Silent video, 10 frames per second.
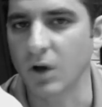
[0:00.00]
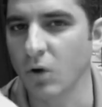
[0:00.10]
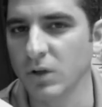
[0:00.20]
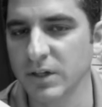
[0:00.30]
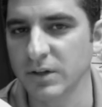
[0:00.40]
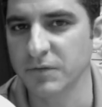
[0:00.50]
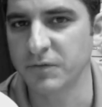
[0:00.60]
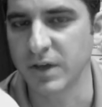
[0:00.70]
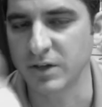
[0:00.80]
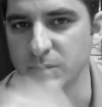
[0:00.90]
only on the
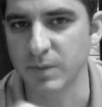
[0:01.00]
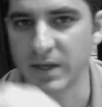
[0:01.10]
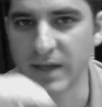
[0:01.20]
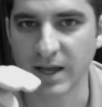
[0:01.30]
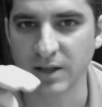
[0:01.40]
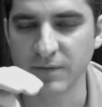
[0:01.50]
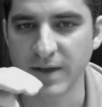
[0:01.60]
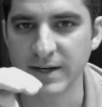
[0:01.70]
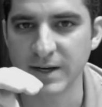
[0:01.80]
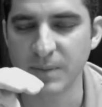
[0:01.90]
fish, being
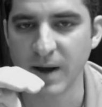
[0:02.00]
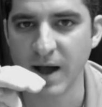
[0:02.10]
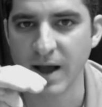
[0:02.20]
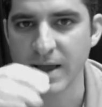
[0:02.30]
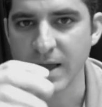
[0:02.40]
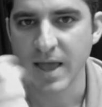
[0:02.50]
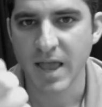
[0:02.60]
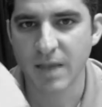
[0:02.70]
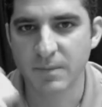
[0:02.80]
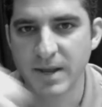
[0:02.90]
elevated up high,
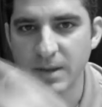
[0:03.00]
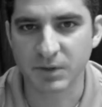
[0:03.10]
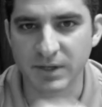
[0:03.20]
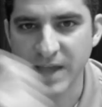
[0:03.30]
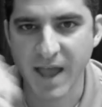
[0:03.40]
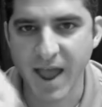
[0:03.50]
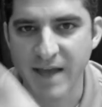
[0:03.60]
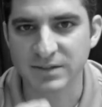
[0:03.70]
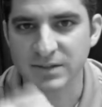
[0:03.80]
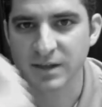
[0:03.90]
and being able to
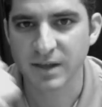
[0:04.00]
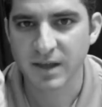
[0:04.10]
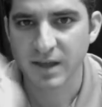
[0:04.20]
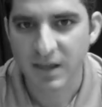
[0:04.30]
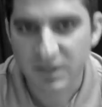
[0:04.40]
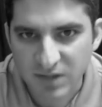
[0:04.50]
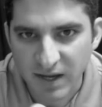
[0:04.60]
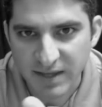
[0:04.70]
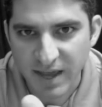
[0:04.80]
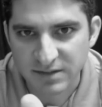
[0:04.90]

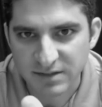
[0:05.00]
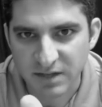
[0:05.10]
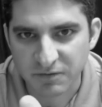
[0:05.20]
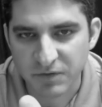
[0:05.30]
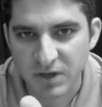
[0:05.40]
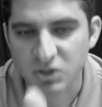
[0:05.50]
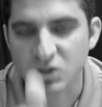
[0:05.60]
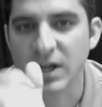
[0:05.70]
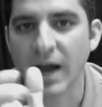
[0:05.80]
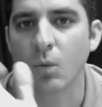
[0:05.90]
sight cast that fish,
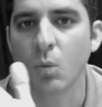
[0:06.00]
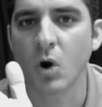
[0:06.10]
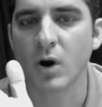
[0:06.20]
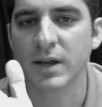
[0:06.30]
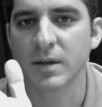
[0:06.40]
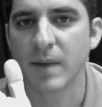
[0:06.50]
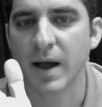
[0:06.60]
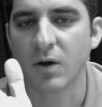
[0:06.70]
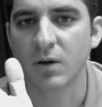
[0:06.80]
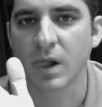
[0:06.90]
not worrying
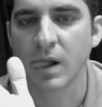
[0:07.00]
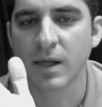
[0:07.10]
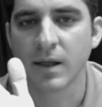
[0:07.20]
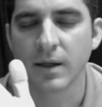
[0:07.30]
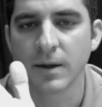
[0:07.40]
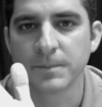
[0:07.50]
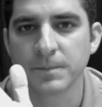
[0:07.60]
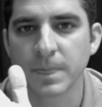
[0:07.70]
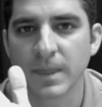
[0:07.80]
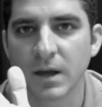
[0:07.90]
about
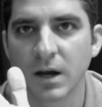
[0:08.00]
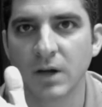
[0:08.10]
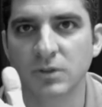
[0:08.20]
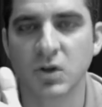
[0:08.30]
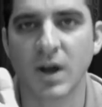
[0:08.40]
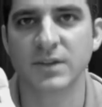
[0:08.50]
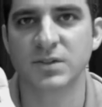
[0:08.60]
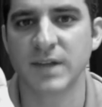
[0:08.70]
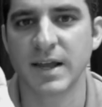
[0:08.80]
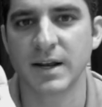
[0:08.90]
trying to
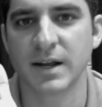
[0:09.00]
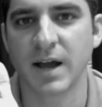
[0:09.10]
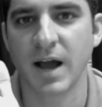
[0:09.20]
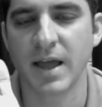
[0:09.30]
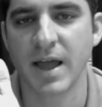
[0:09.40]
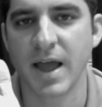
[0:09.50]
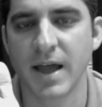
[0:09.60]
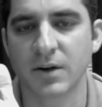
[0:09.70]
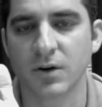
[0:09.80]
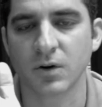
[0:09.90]
stand in a
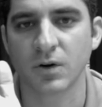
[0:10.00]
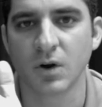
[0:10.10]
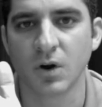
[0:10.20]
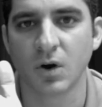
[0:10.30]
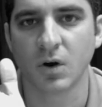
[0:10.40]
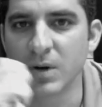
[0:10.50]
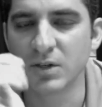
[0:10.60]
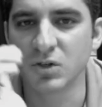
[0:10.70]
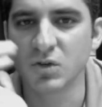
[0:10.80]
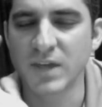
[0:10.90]
kayak, or
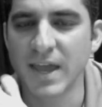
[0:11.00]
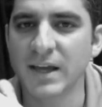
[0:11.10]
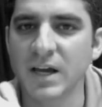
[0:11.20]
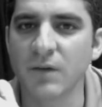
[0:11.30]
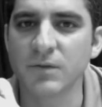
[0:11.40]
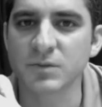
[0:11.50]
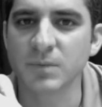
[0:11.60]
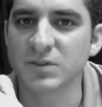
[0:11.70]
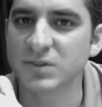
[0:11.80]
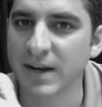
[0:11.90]
you can't cover as
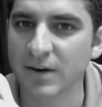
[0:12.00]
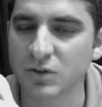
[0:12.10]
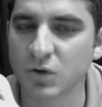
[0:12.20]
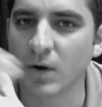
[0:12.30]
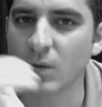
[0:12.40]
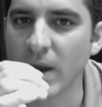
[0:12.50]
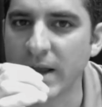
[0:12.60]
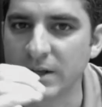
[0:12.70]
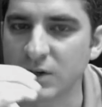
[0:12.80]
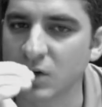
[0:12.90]
much territory
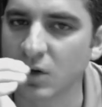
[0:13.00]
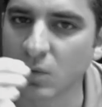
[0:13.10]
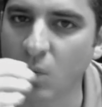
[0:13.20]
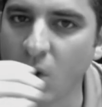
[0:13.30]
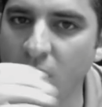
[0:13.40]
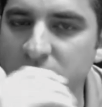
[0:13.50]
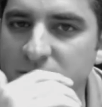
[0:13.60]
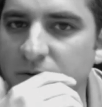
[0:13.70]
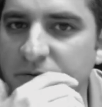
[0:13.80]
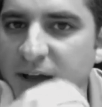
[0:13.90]
wading. You can only walk
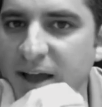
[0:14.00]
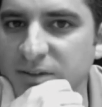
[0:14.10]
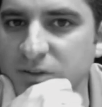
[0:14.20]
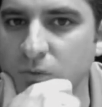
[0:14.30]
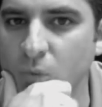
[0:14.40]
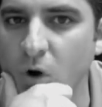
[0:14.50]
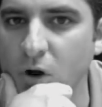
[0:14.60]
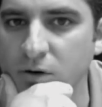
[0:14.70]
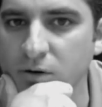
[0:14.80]
so fast in water.